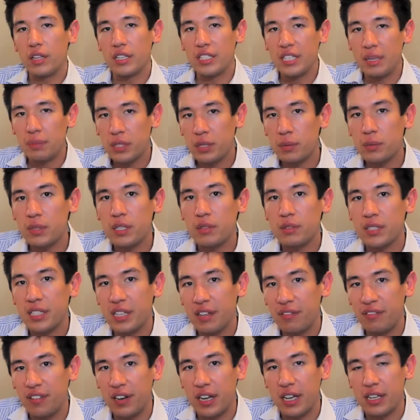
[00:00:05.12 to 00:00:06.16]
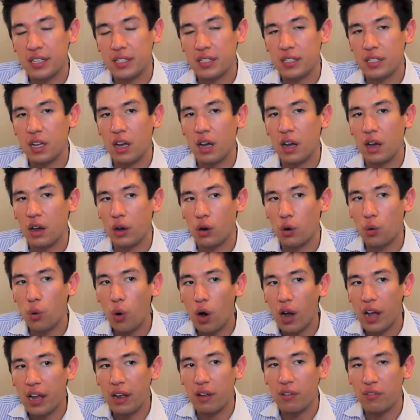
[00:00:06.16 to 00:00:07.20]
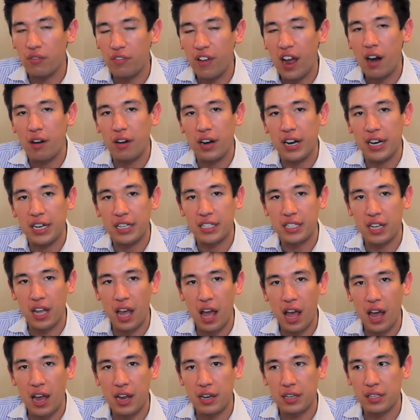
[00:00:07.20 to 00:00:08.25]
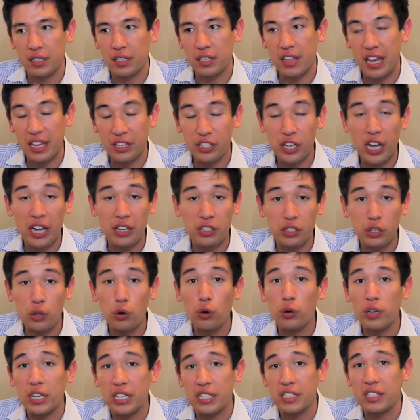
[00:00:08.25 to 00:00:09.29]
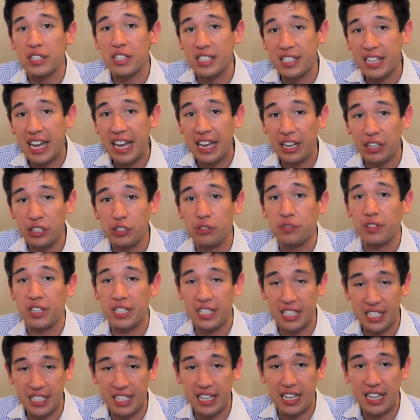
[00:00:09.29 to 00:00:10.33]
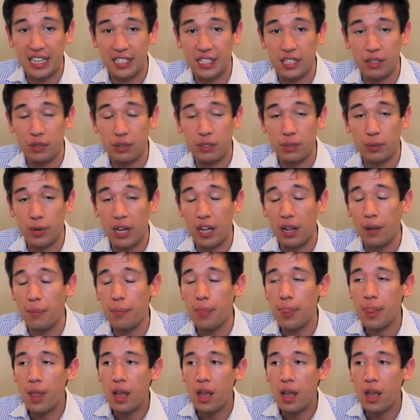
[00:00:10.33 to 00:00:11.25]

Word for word: The symptoms of syphilis are quite varied and they change according to the stage of the disease as well.